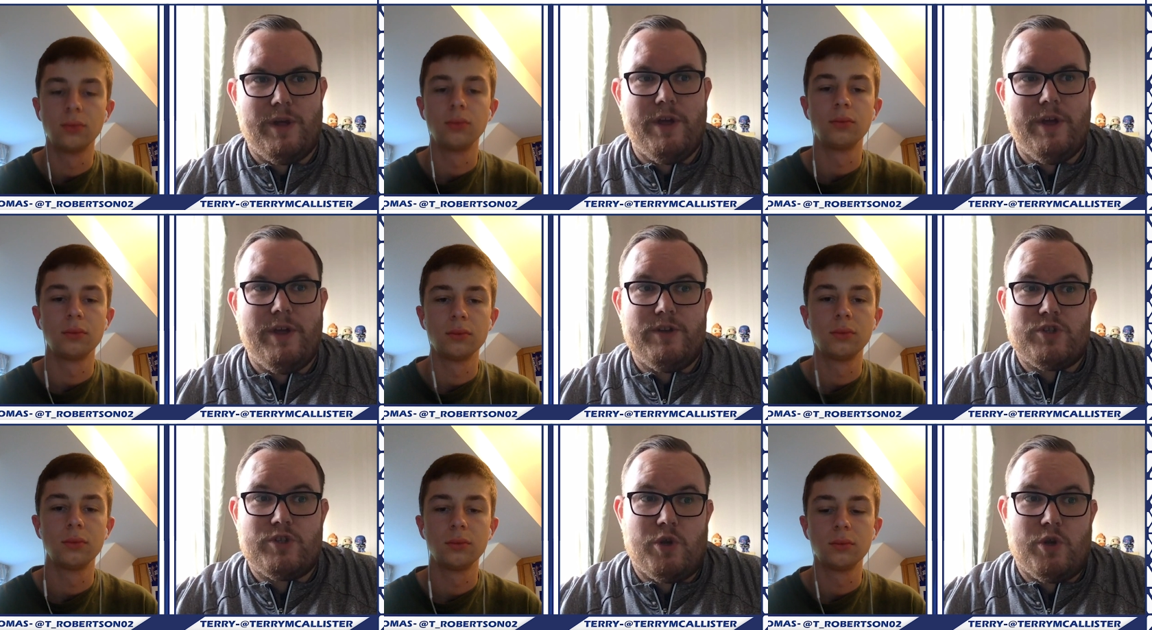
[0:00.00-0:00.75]
Speaker 1: So
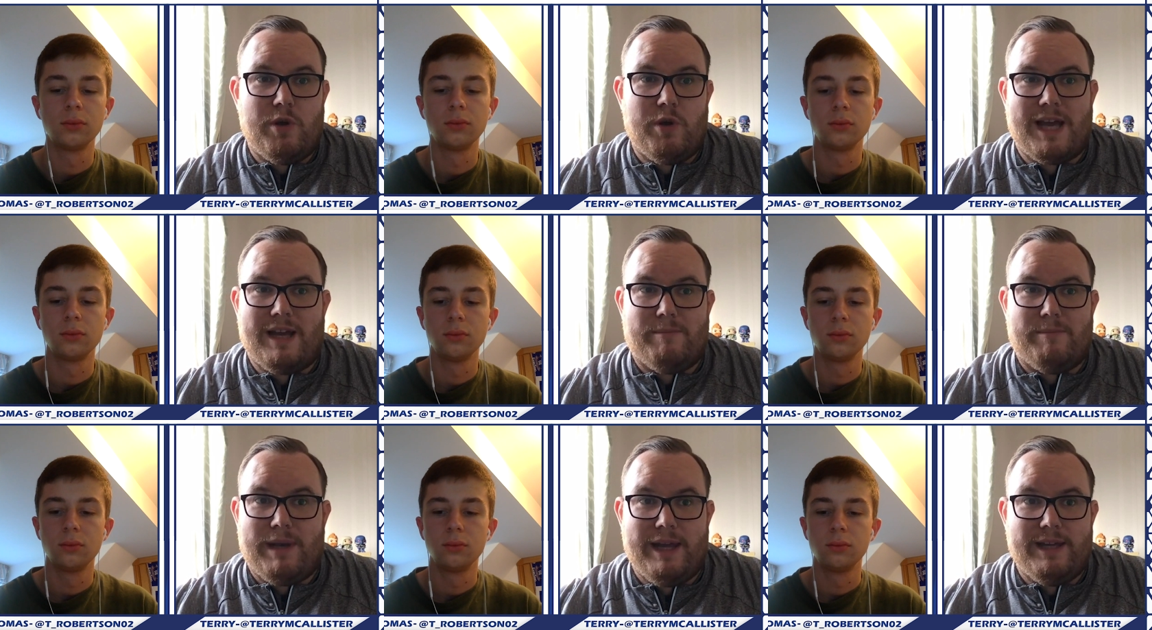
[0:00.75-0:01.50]
two new
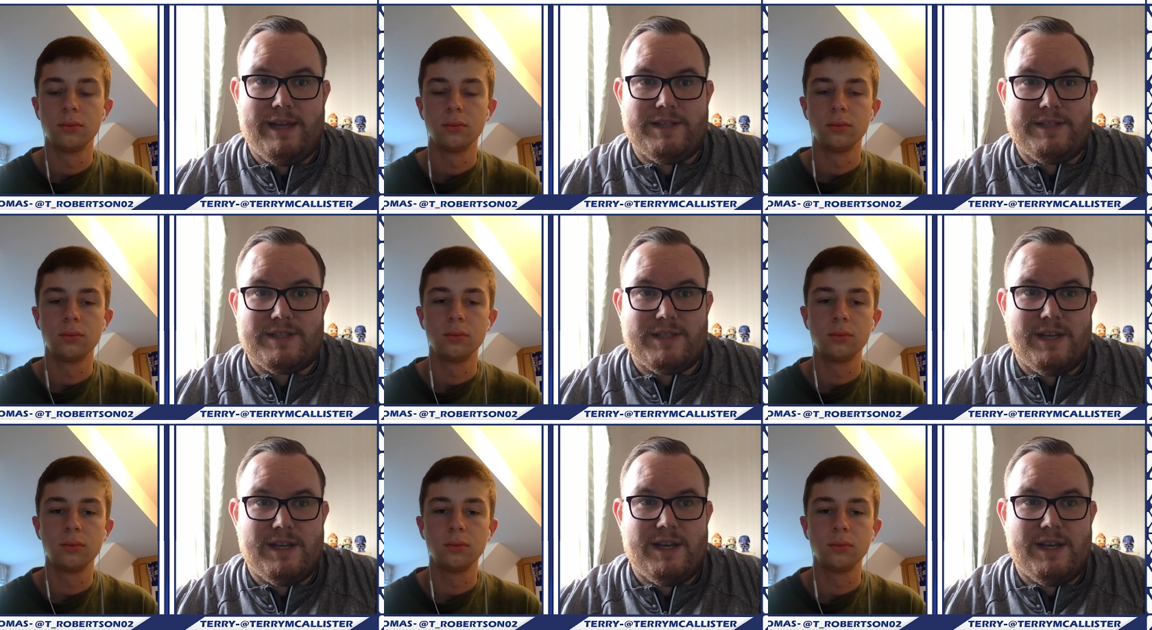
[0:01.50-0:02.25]
attacking
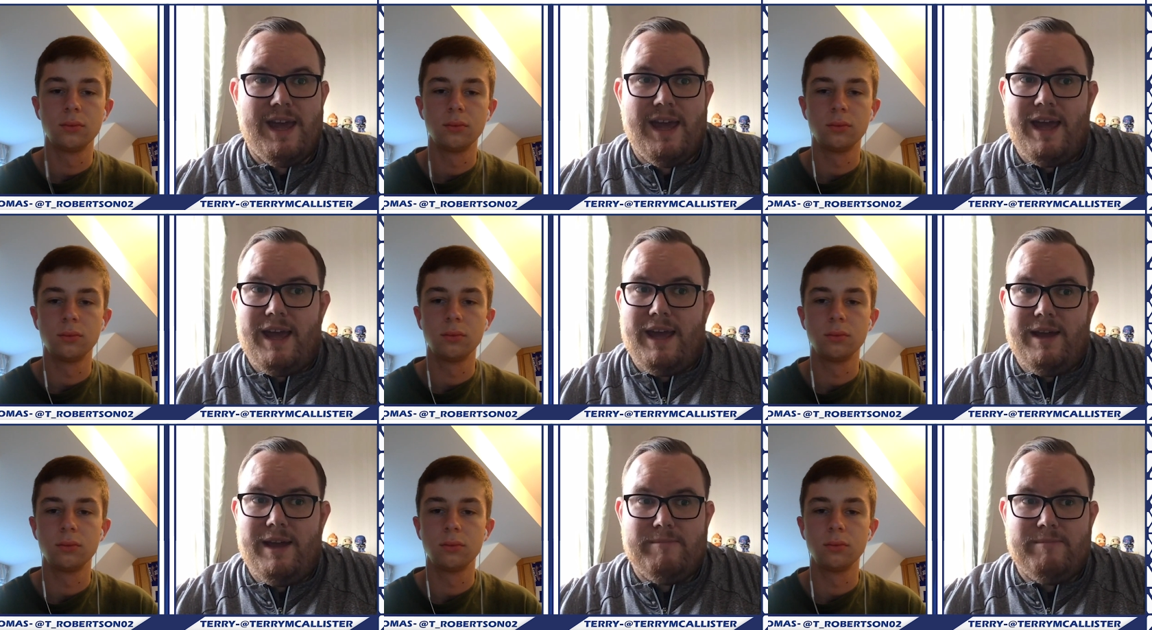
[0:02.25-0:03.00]
players.
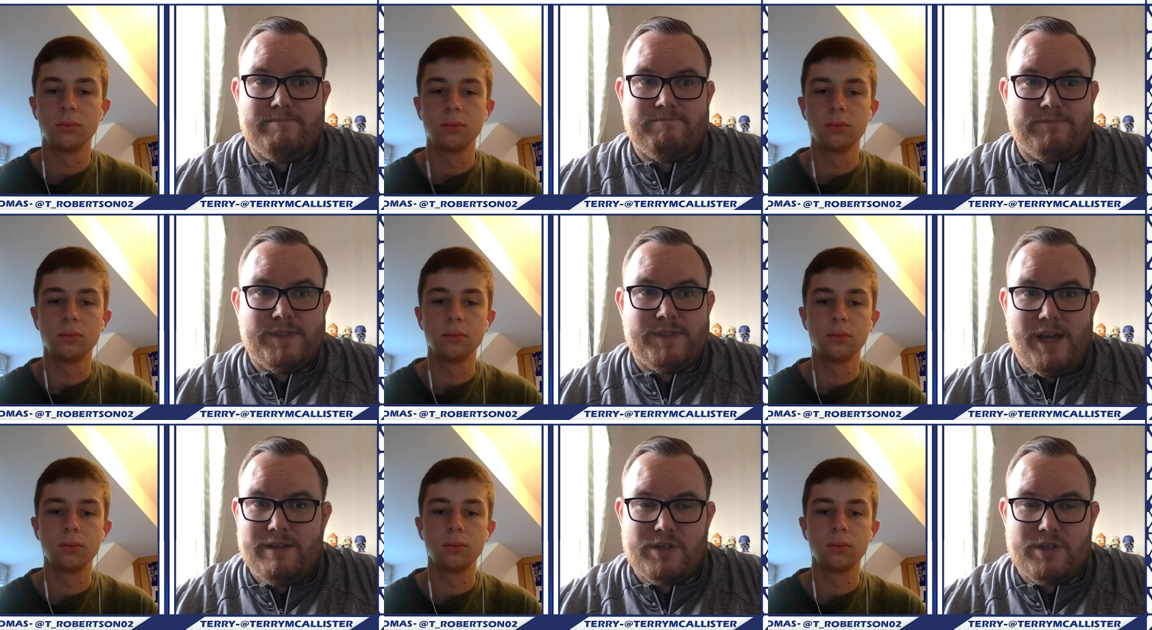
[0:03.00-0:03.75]
Um,
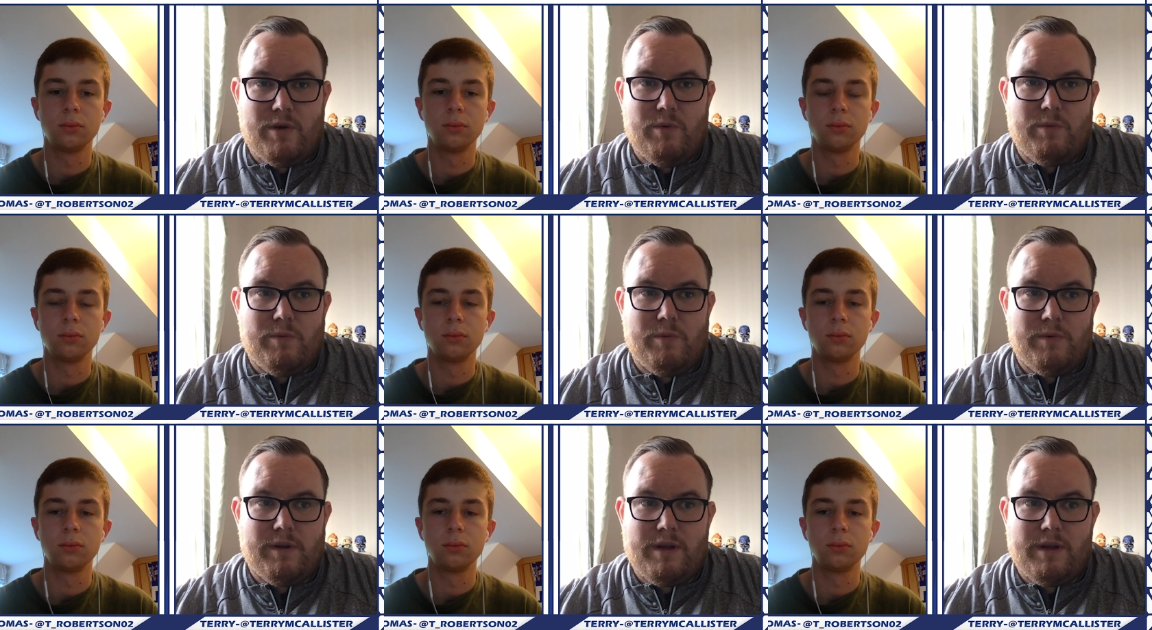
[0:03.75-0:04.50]
yeah,
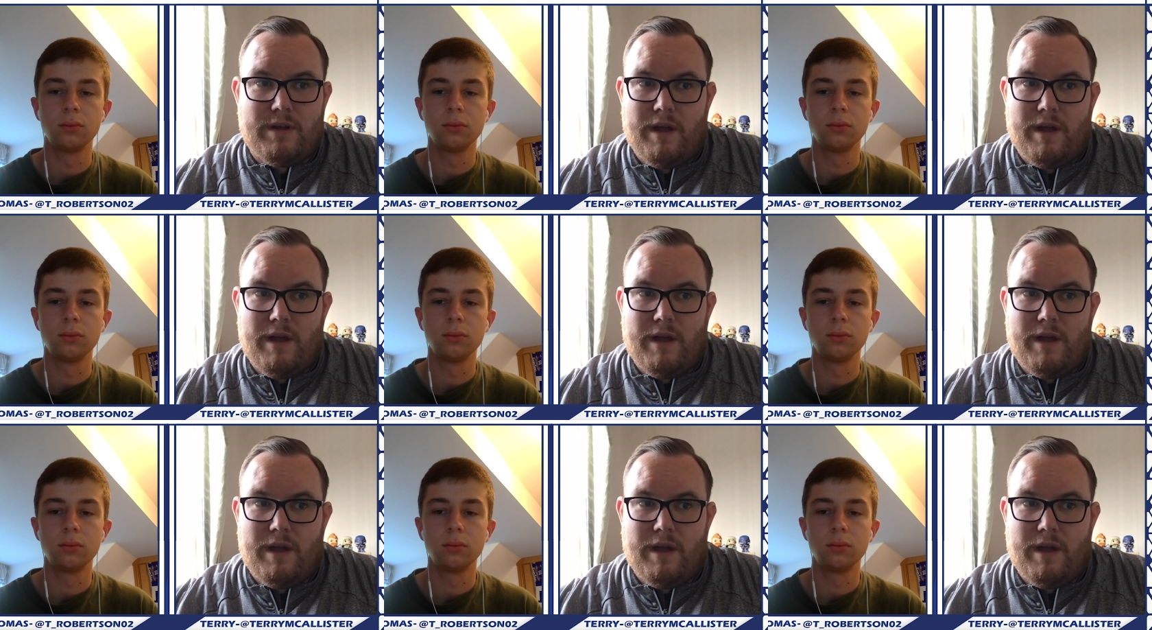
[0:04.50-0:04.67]
so